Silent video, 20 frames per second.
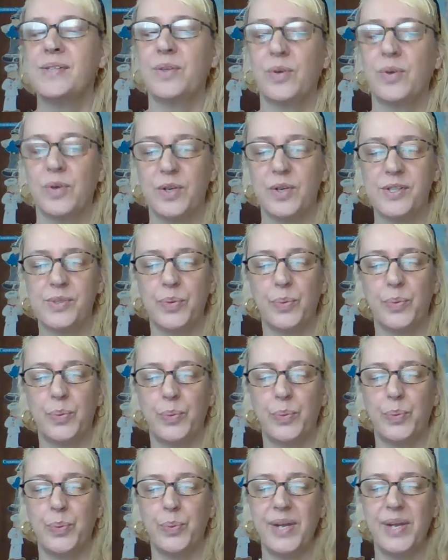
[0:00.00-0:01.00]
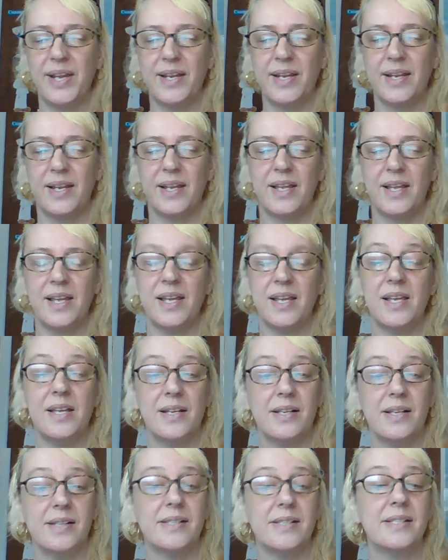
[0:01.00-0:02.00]
and girls, reading
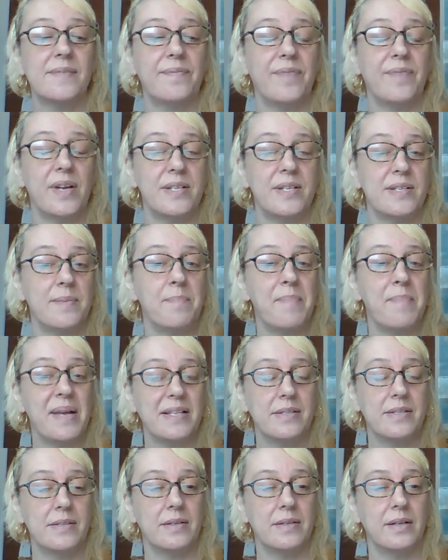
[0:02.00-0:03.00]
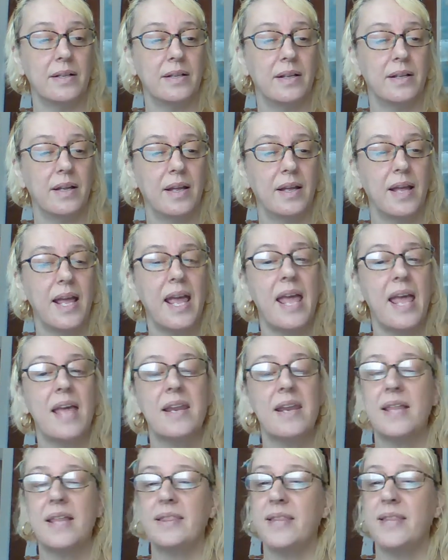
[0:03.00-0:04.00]
is fundamental.
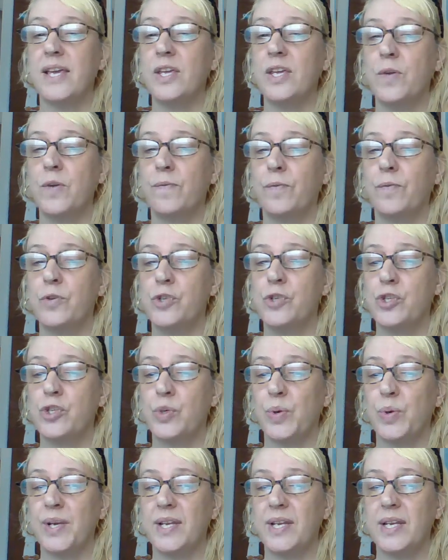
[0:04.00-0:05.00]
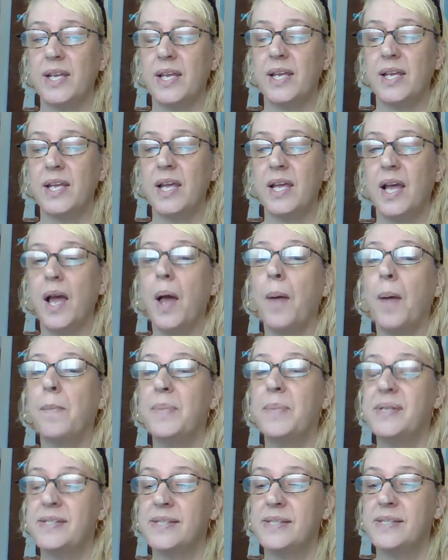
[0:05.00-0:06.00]
and I thank you for joining
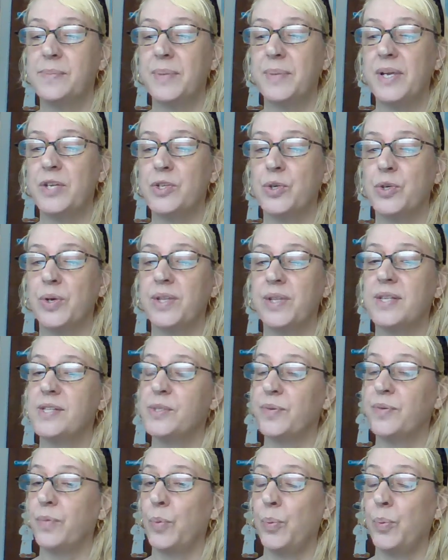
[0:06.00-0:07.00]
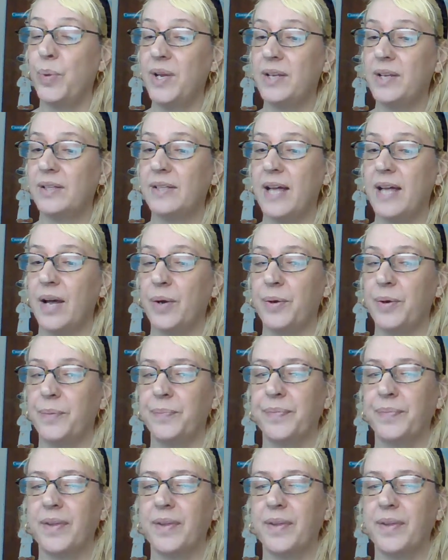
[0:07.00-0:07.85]
Missus B during this read aloud.